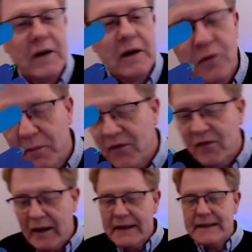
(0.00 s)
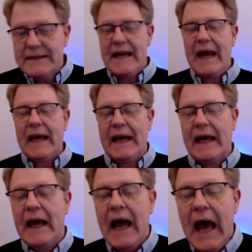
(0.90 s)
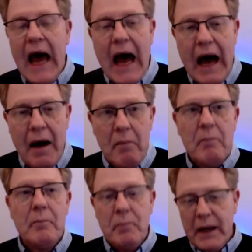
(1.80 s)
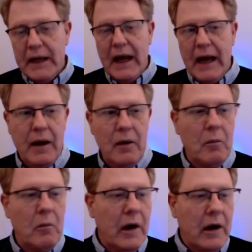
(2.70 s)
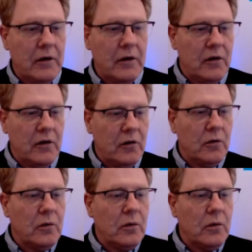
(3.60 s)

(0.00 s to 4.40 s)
part is Peter Novak from Suntech.